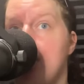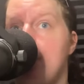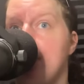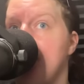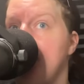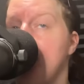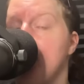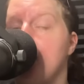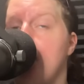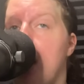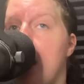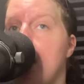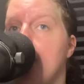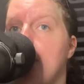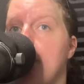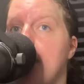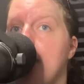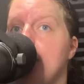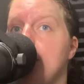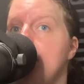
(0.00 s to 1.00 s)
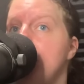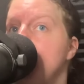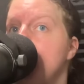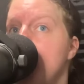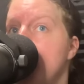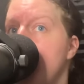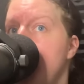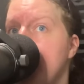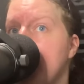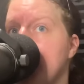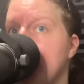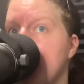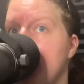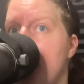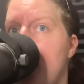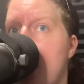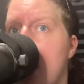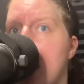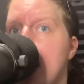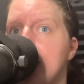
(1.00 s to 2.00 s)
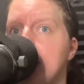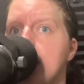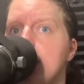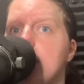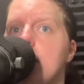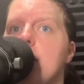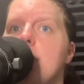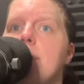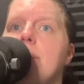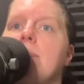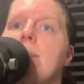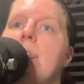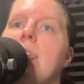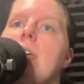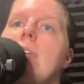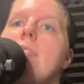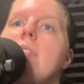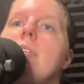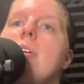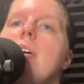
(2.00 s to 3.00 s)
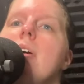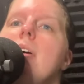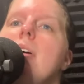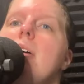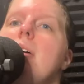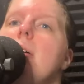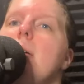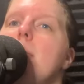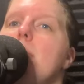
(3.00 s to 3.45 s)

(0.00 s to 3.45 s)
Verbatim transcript: with you, Papa. You know I cannot. Oh, I cannot.